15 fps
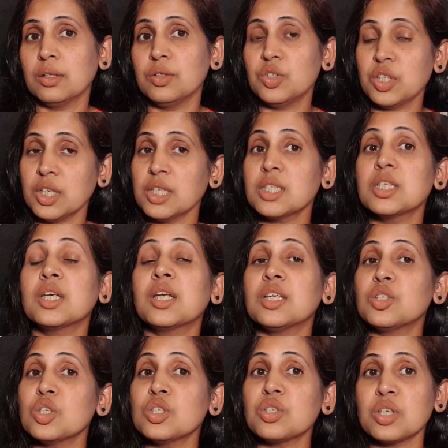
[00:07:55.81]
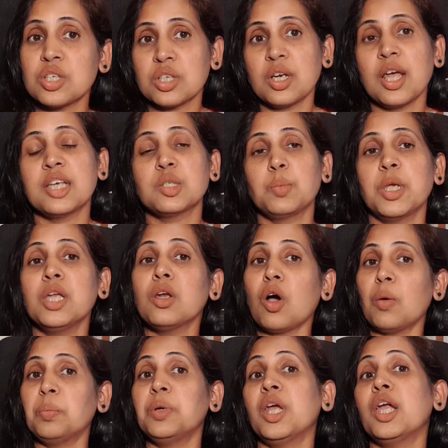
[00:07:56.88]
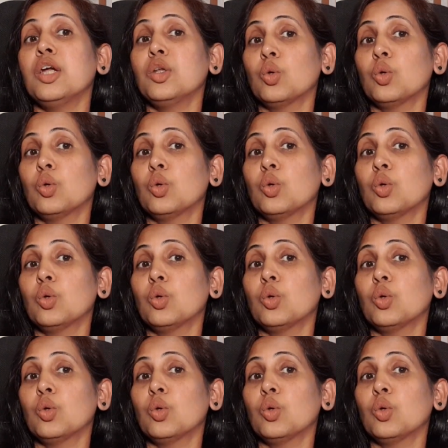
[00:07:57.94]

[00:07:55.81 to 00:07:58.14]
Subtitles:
GST registration has been obtained